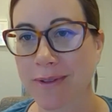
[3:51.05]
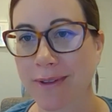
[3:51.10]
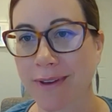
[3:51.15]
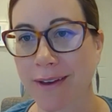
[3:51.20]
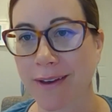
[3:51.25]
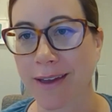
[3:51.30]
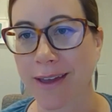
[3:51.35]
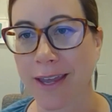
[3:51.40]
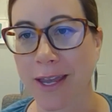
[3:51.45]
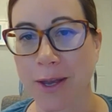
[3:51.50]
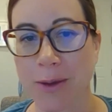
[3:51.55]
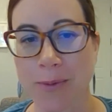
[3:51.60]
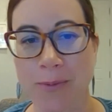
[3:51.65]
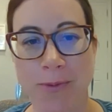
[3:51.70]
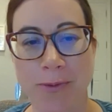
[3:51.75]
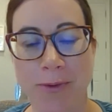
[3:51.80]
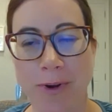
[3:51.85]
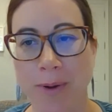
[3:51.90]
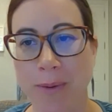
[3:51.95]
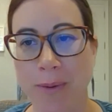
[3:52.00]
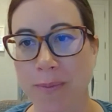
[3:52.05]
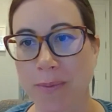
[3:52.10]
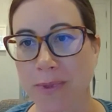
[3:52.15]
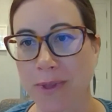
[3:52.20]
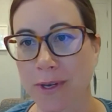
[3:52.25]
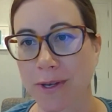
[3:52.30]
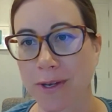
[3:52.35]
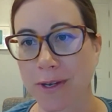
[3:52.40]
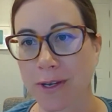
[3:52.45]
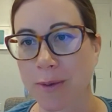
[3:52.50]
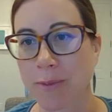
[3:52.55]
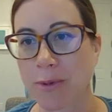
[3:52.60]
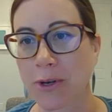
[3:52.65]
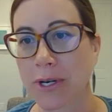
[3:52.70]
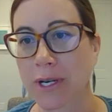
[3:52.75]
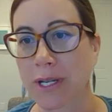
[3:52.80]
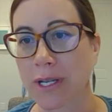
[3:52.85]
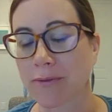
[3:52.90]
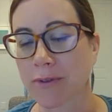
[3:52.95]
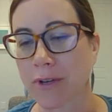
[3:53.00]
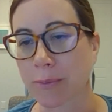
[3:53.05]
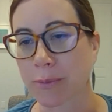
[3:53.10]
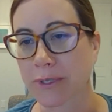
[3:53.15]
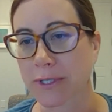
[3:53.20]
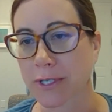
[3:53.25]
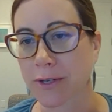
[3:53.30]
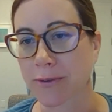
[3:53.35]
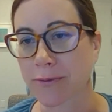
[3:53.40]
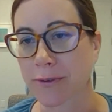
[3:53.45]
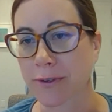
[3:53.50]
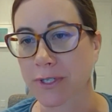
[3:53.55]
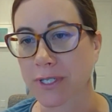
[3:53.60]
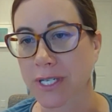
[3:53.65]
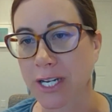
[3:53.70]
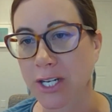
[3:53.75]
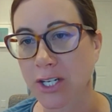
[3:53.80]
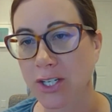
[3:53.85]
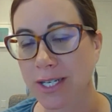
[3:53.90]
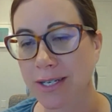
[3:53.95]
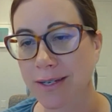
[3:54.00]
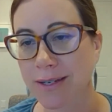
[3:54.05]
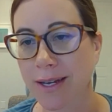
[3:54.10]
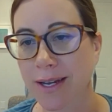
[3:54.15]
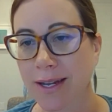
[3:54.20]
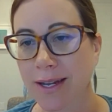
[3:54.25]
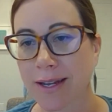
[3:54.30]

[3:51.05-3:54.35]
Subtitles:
I am from the community of Nipissing First Nation.